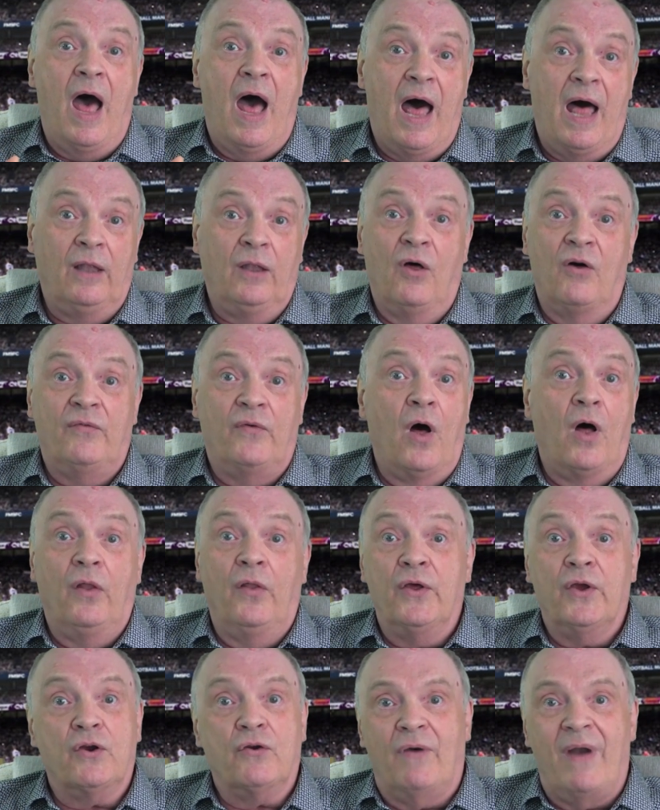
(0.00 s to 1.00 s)
I love
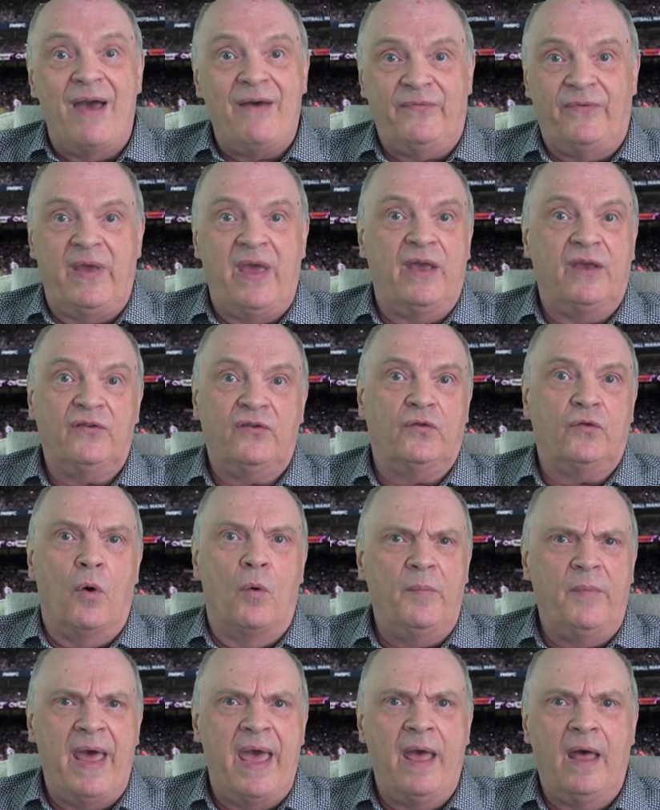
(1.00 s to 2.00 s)
all the graphics,
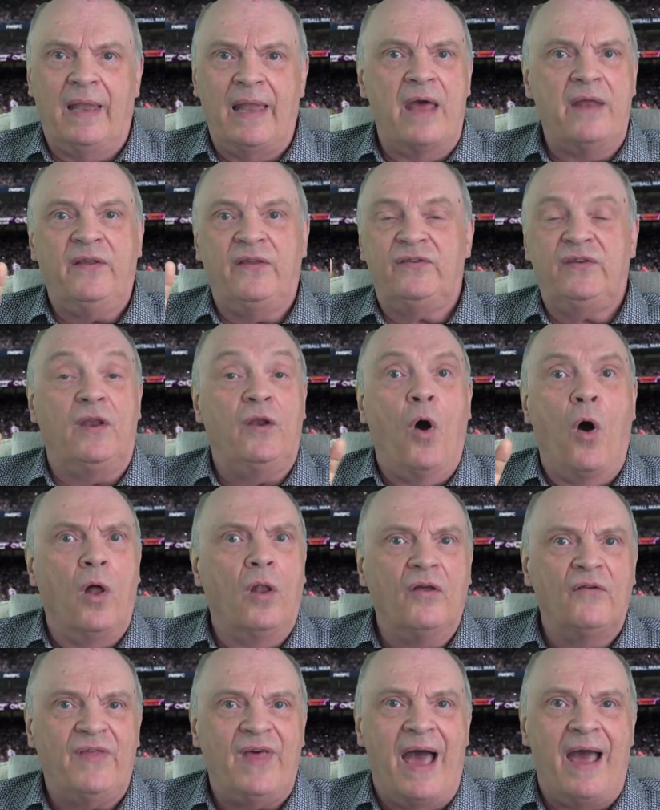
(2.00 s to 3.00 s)
thumbnail editing,
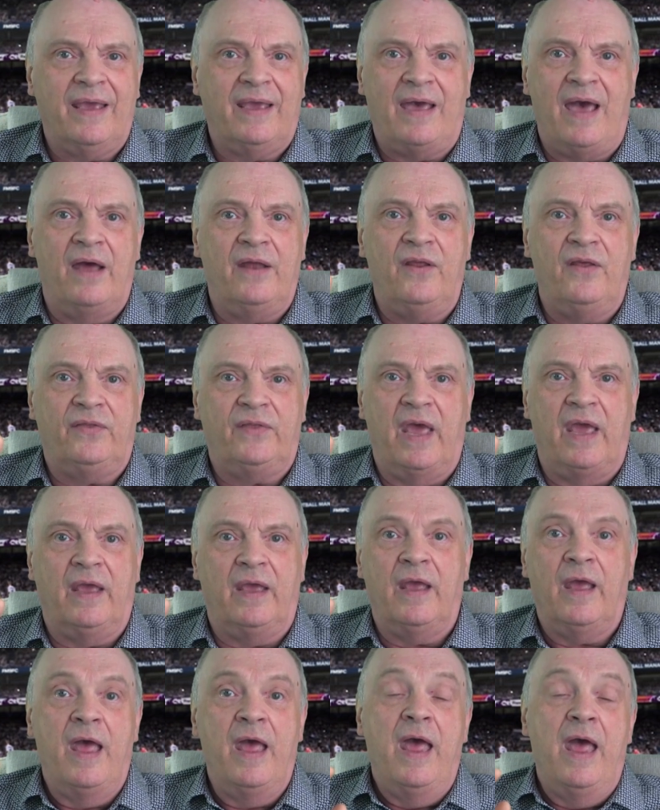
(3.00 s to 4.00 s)
all of that kind of
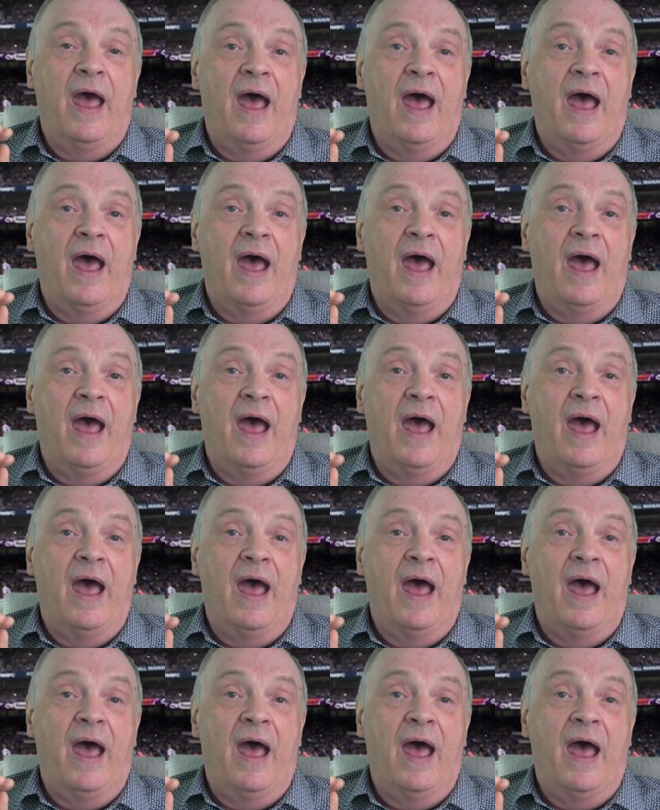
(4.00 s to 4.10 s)
thing.